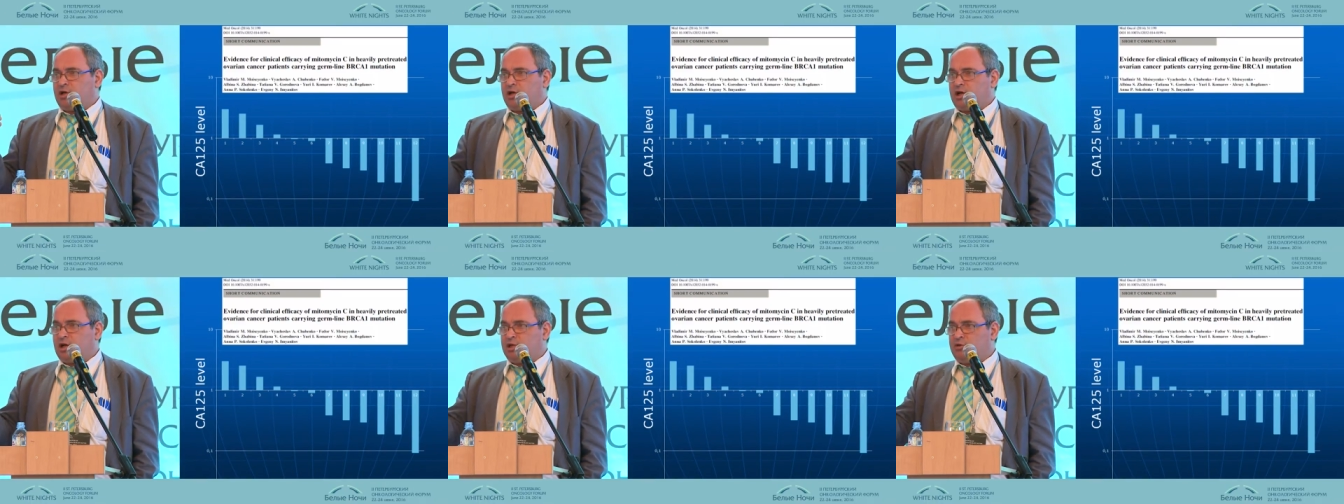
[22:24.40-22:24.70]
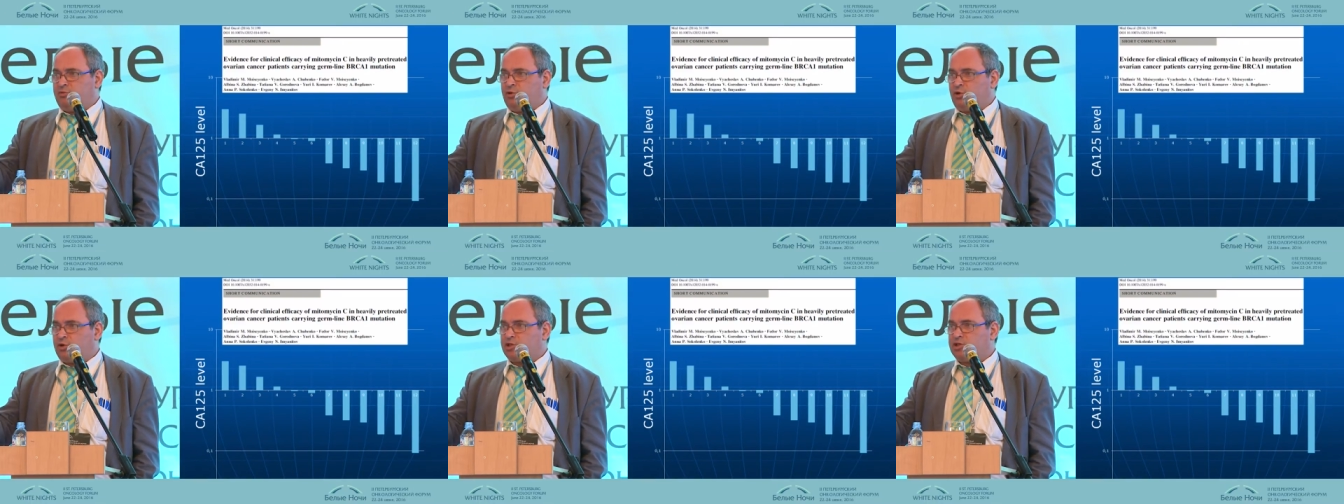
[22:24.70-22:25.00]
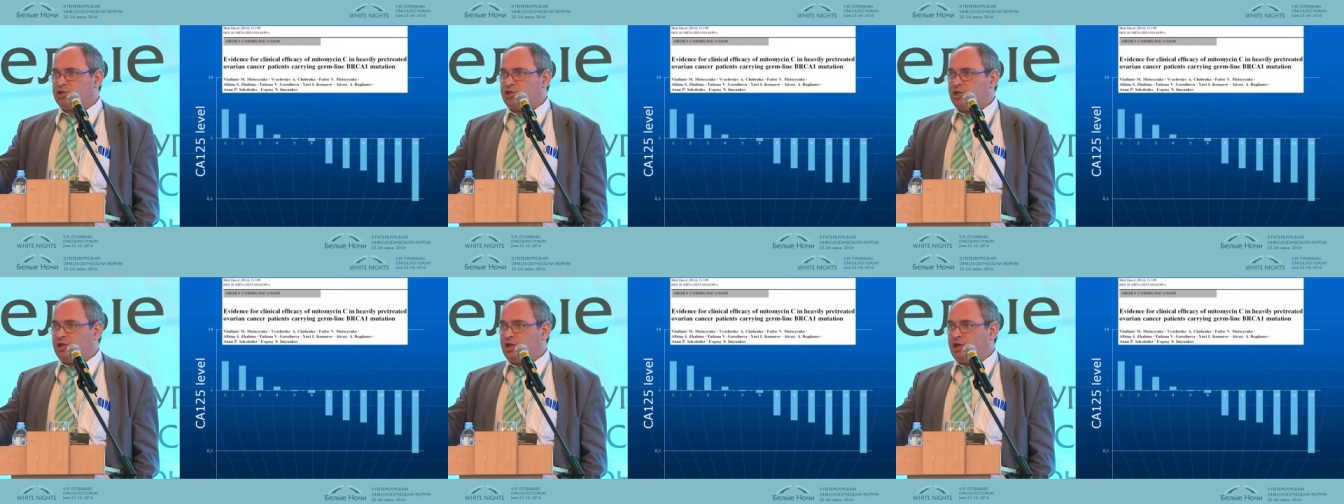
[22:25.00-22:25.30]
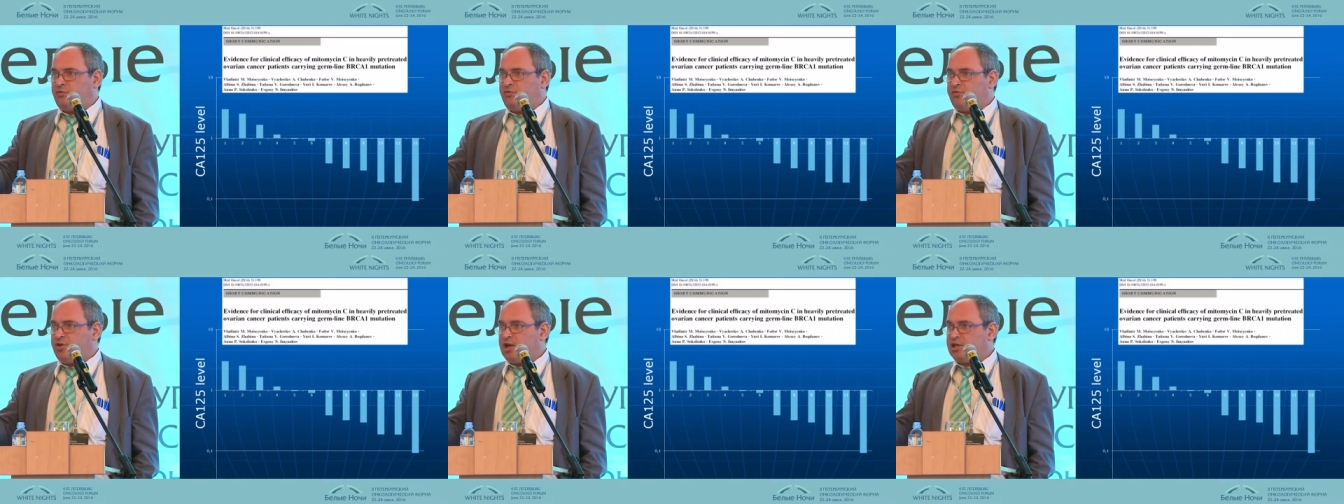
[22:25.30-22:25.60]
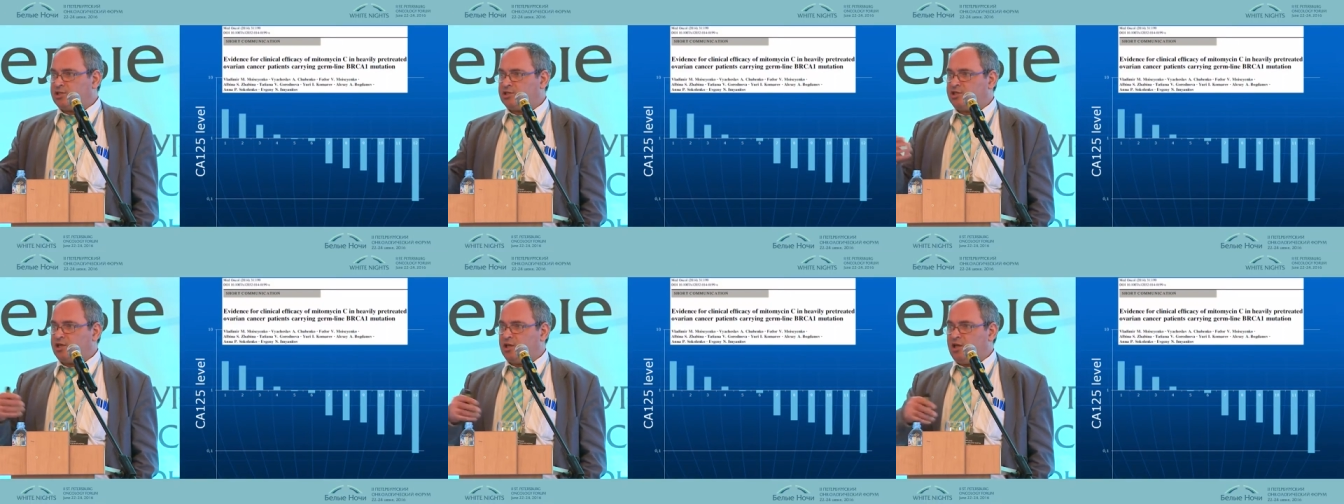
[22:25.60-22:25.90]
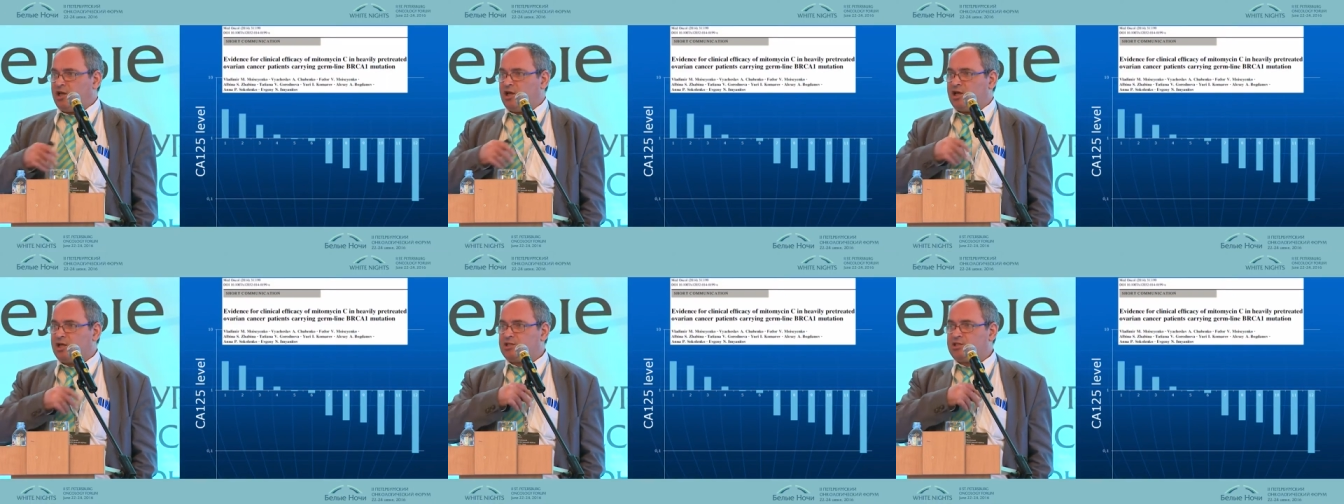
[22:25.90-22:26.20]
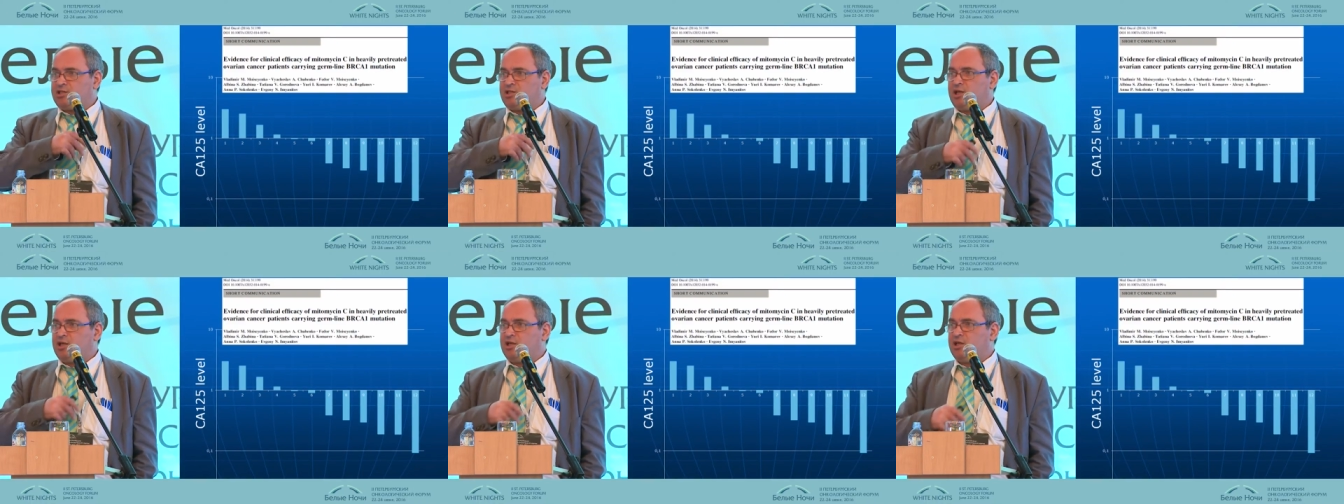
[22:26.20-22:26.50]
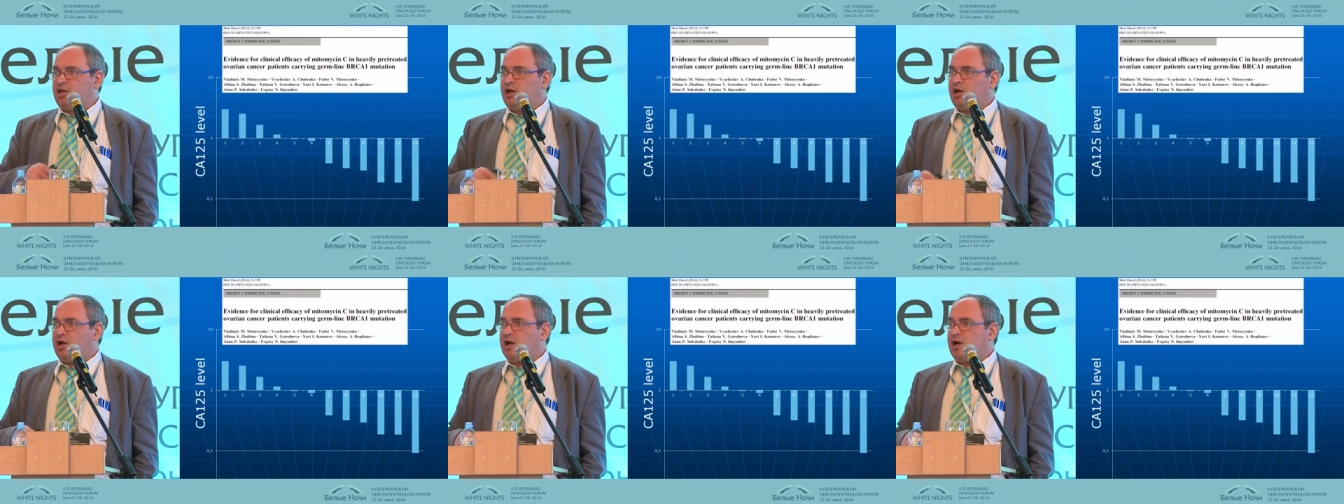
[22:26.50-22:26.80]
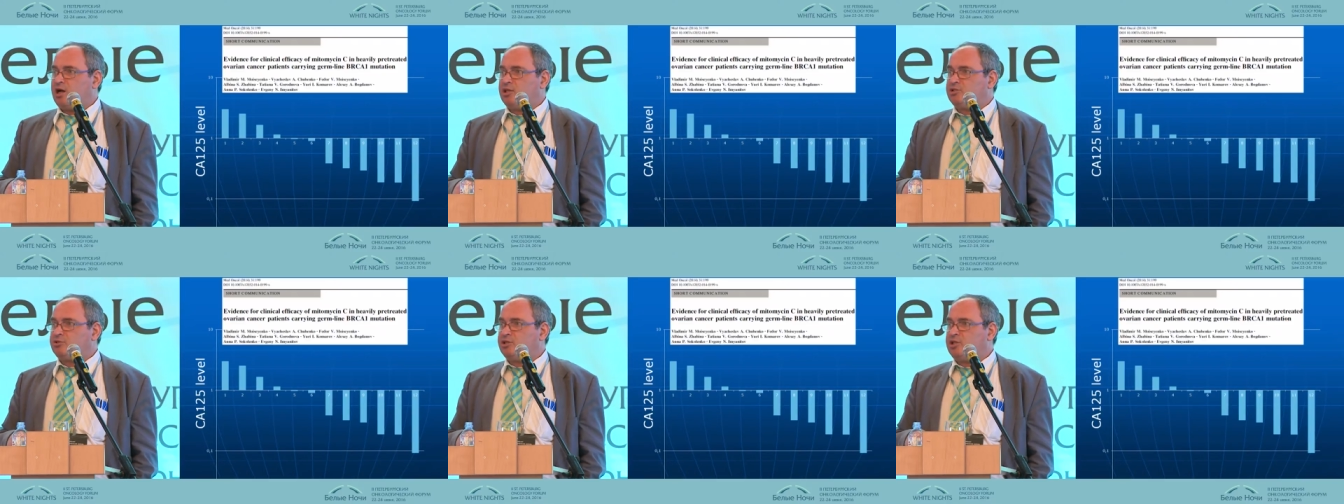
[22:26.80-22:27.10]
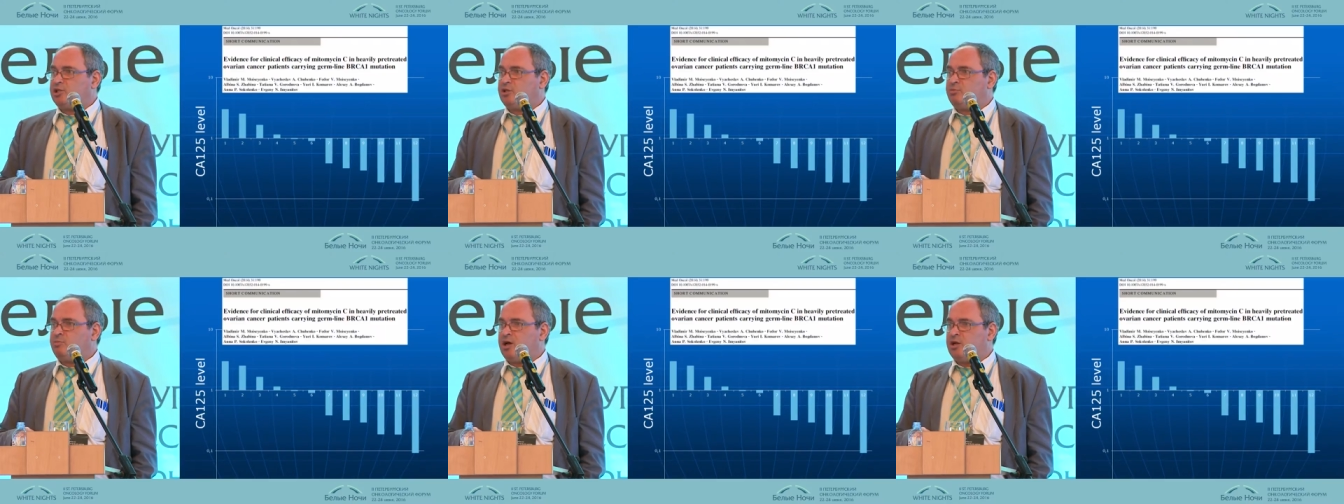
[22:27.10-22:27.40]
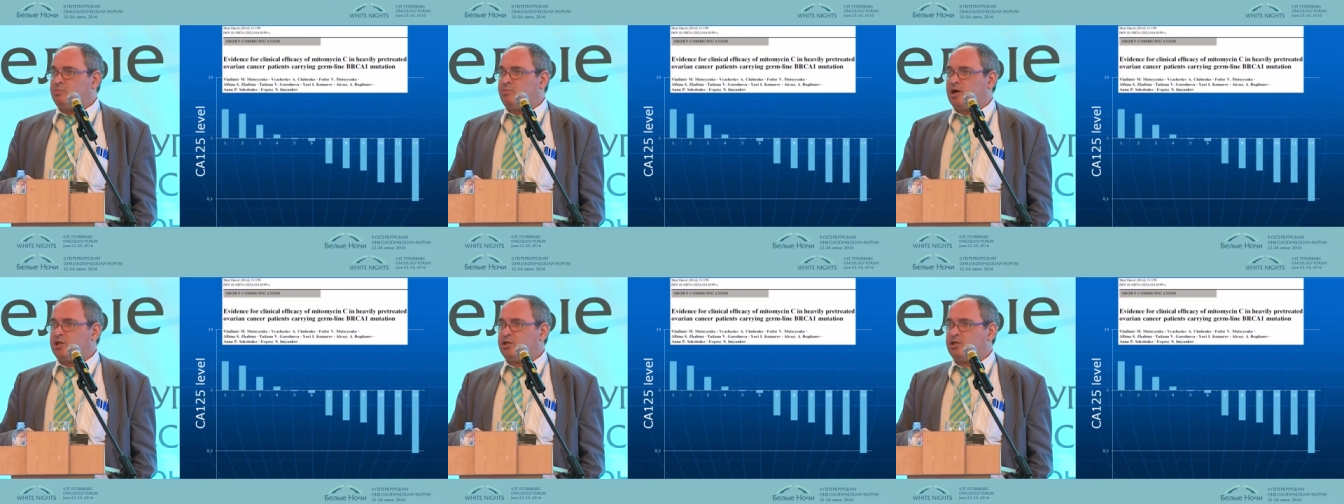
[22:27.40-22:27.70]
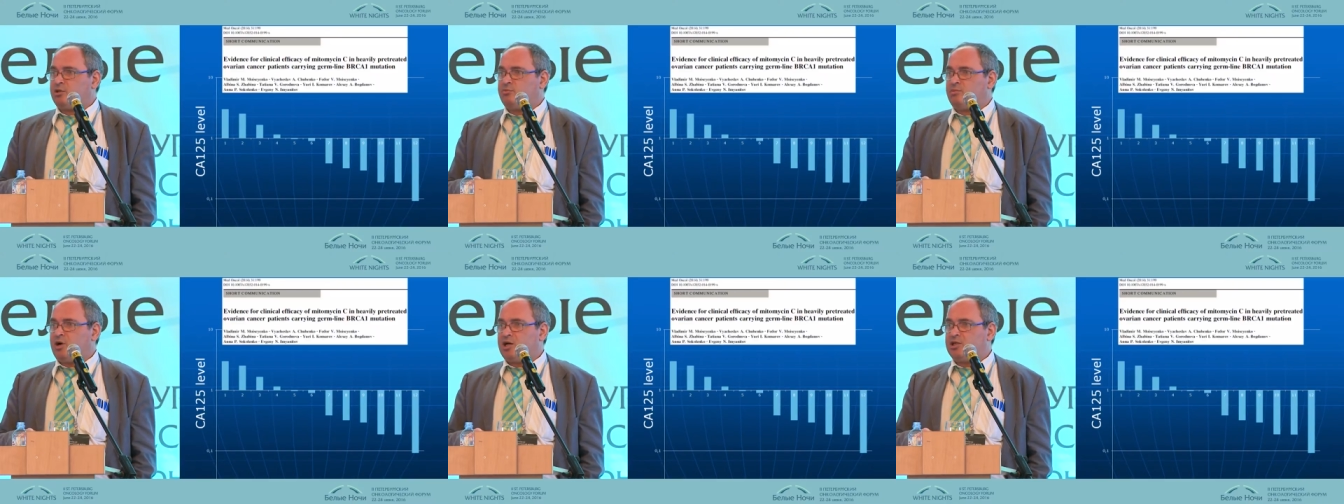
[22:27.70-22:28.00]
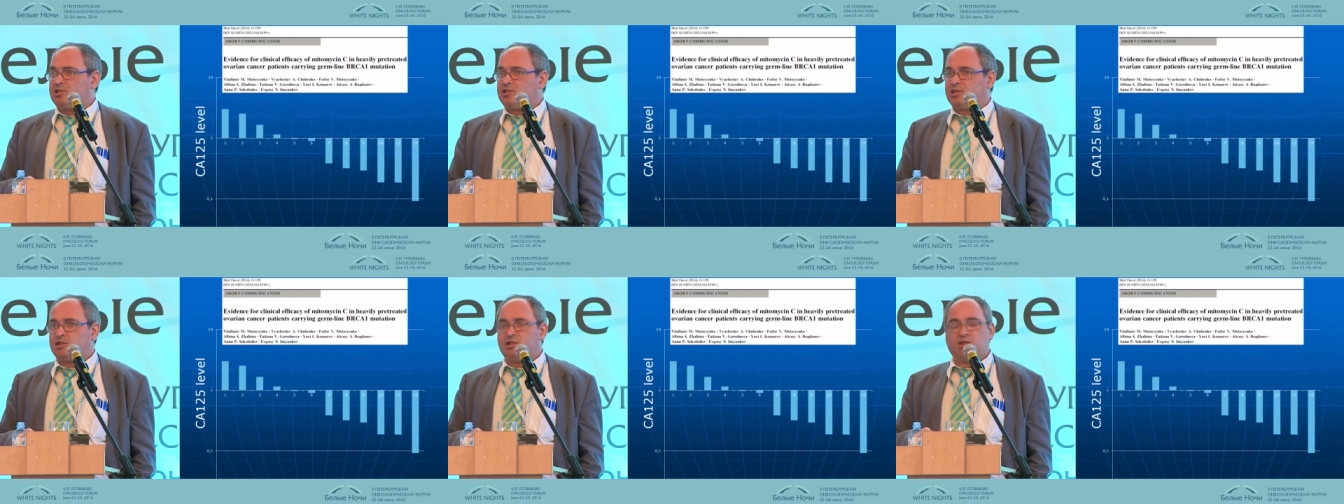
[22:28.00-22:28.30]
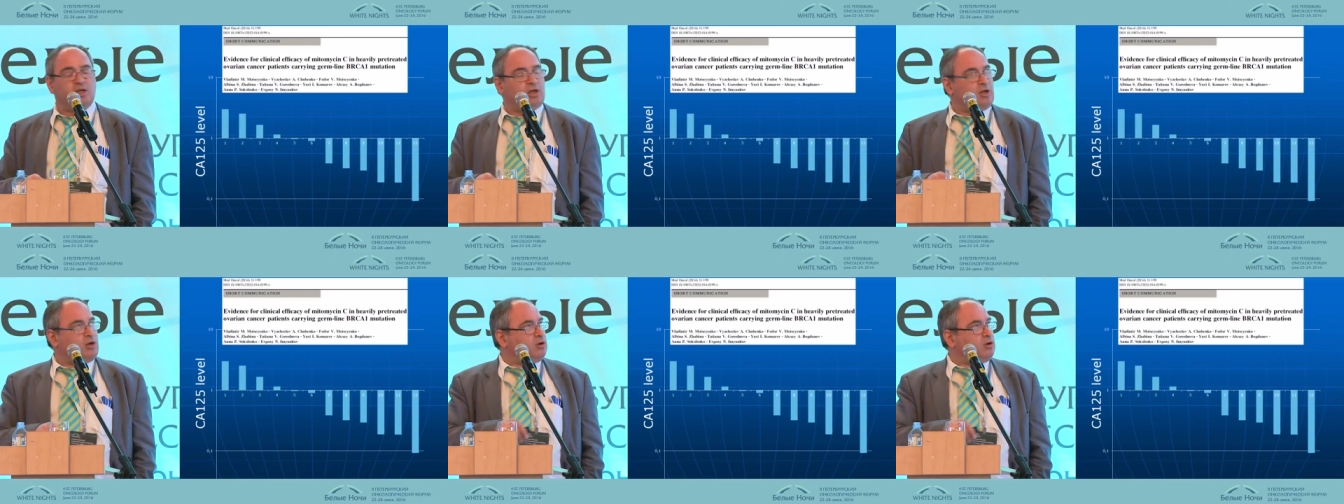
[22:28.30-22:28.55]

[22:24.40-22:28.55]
adverse effects, and they are treated by mitomycin.